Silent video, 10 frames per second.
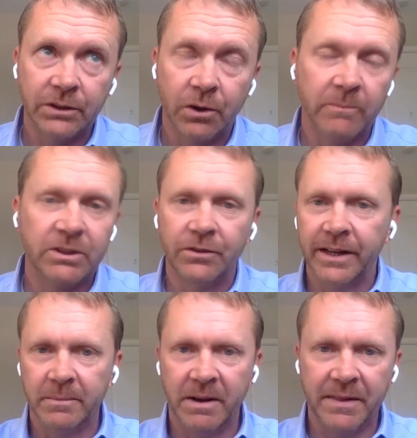So I'm still
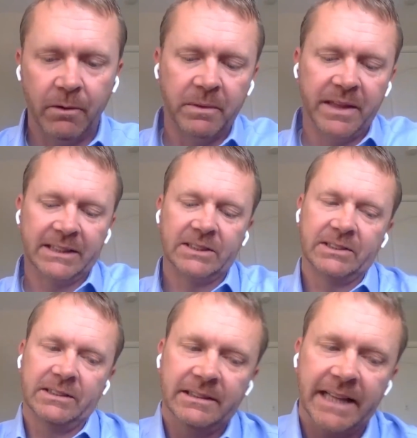thinking about that one, but
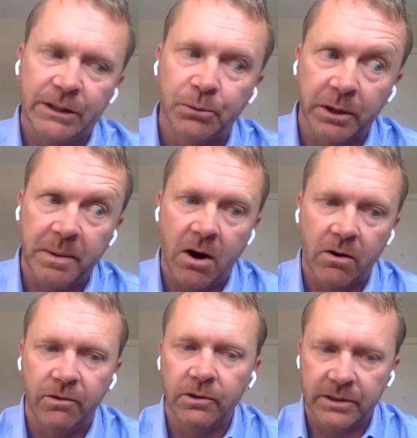that's really
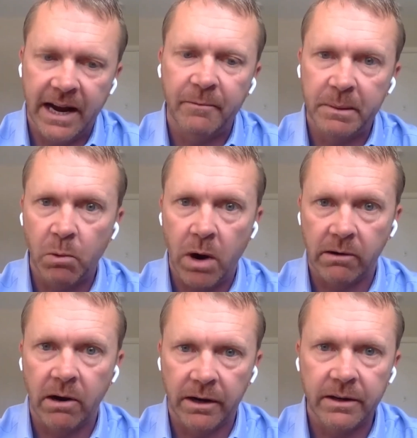powerful to have people
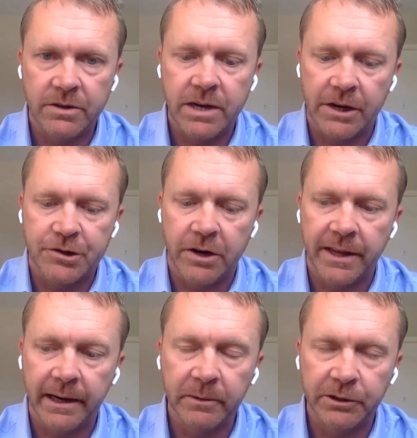walk around and kind of share
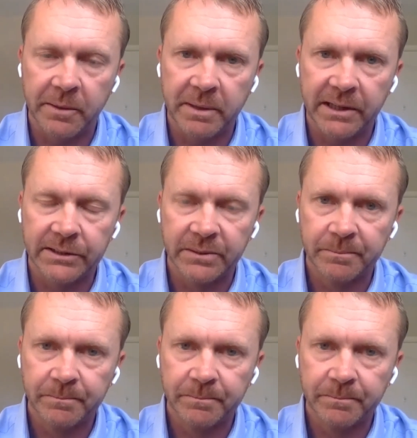that imagery piece.